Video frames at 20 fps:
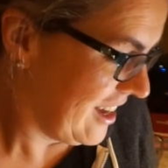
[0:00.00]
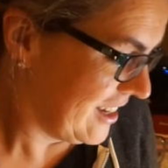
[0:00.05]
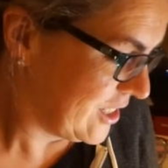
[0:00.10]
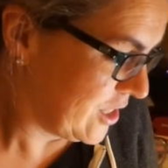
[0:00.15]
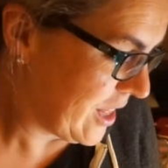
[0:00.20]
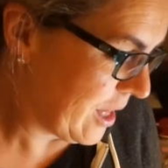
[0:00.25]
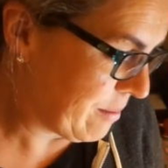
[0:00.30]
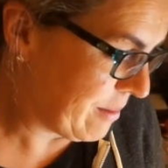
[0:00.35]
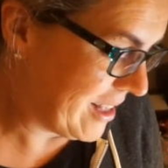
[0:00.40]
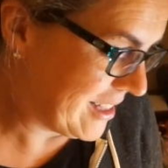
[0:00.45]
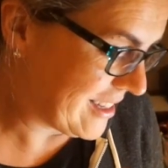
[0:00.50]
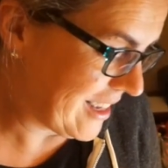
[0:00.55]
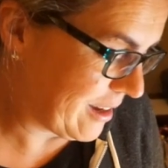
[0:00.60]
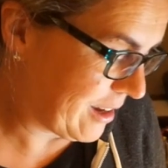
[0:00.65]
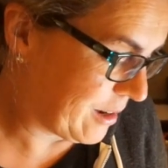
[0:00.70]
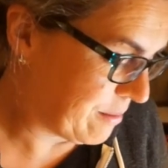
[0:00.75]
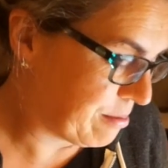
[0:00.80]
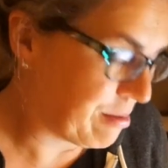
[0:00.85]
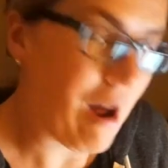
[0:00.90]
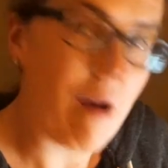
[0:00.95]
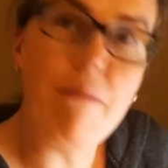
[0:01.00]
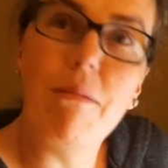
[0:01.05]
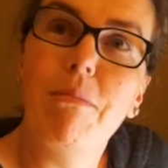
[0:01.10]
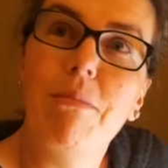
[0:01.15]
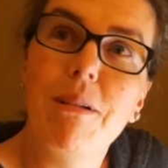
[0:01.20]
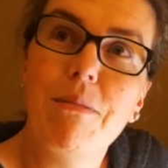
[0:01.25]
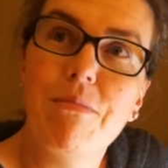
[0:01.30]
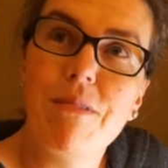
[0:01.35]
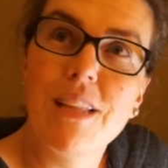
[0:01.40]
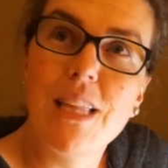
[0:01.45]
So that means I could
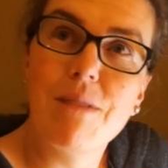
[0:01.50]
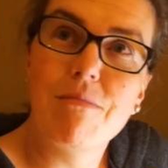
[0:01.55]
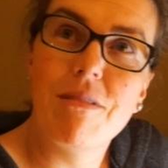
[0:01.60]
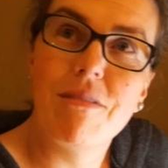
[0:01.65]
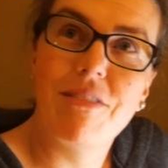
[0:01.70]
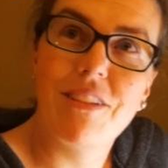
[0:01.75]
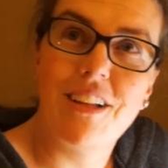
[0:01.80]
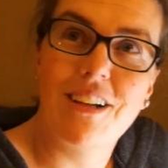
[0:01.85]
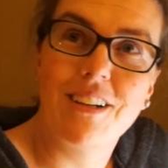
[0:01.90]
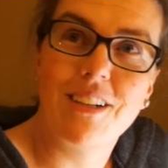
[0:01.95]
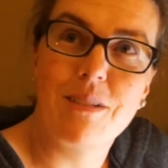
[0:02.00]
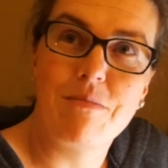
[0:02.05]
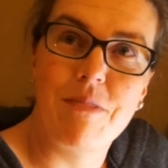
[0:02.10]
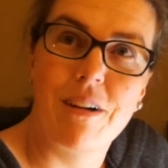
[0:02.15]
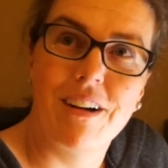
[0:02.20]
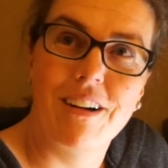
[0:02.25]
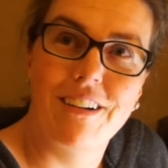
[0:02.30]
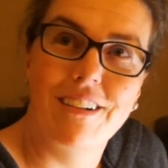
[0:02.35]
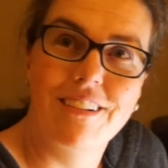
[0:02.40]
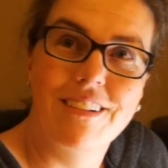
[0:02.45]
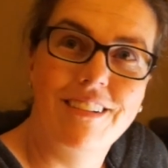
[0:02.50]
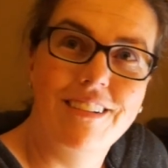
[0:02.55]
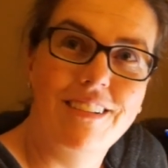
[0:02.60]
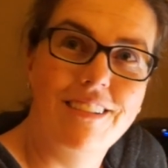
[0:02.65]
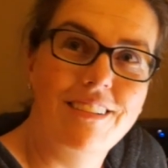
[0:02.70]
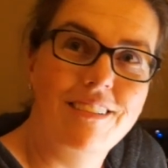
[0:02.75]
probably bring them a vlog tomorrow.